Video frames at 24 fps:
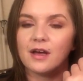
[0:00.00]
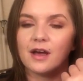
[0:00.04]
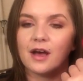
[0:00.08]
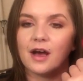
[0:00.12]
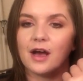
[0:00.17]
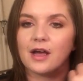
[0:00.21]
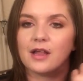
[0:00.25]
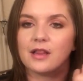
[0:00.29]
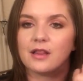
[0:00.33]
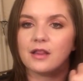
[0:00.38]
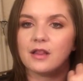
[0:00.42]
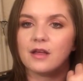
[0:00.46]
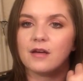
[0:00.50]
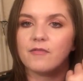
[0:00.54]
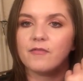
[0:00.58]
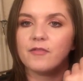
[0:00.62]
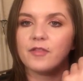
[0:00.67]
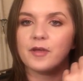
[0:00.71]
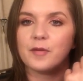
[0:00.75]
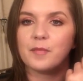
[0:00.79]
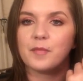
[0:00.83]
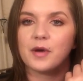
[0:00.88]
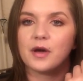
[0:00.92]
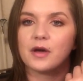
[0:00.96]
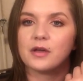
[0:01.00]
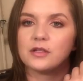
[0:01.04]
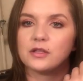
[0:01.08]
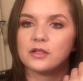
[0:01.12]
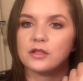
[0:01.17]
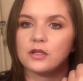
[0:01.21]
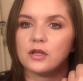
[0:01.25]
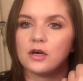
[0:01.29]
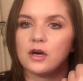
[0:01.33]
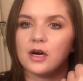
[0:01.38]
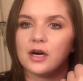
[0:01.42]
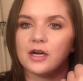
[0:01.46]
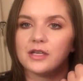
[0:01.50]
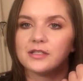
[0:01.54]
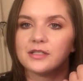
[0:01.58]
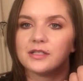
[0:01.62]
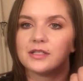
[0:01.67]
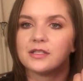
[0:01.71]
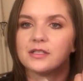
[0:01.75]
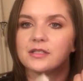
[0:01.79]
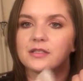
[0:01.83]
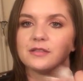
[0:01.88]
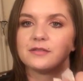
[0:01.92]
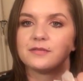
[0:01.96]
I love them a
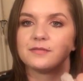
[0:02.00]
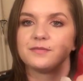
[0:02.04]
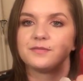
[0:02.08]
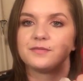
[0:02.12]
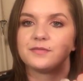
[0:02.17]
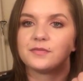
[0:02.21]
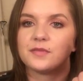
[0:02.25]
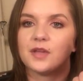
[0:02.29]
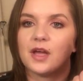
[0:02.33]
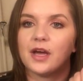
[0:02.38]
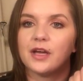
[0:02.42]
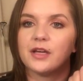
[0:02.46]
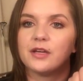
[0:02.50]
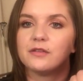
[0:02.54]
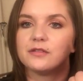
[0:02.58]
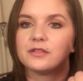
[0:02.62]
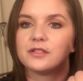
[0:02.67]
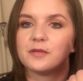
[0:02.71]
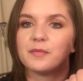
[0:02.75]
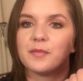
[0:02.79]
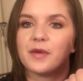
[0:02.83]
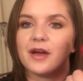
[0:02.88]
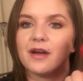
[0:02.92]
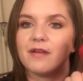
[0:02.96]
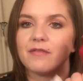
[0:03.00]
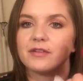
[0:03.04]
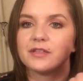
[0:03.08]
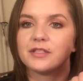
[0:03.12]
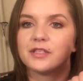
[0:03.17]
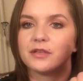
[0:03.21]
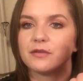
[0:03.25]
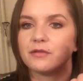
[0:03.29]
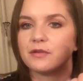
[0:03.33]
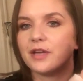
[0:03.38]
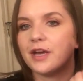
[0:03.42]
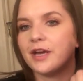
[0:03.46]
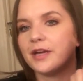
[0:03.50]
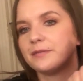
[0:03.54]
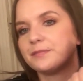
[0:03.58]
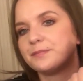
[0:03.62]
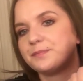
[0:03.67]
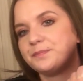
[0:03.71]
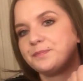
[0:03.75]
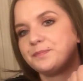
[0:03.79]
lot. I use them every single day.